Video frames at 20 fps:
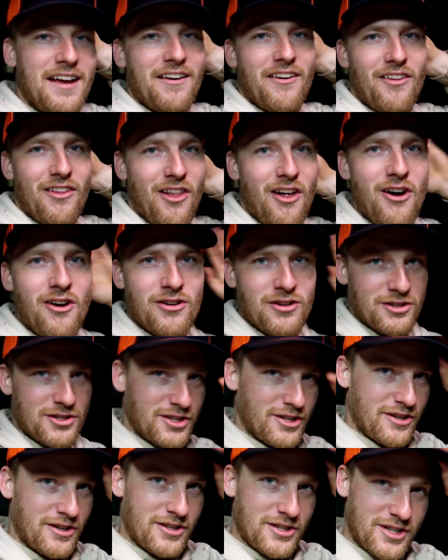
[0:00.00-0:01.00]
long
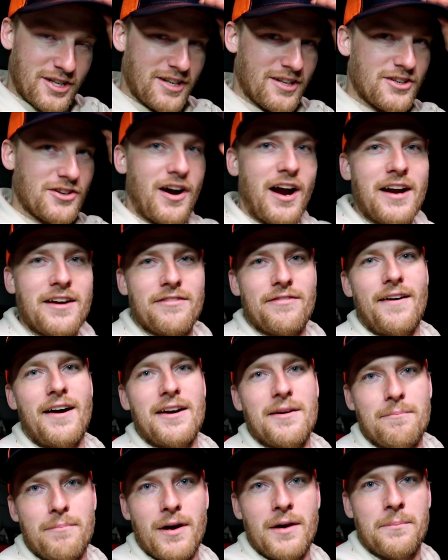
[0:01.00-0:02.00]
search trying to
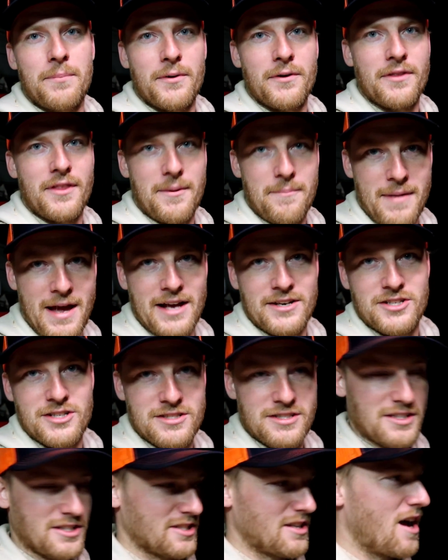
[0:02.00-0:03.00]
find a bumper that
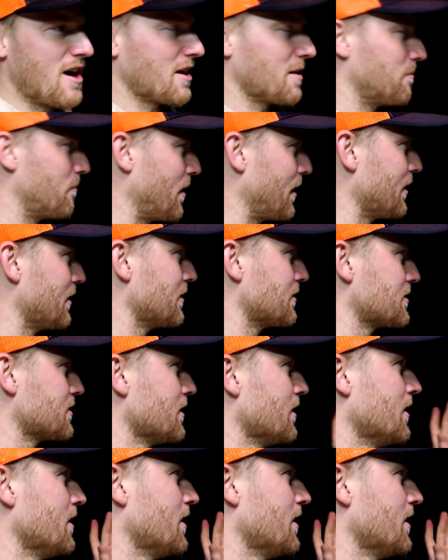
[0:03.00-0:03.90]
matches the stock appearance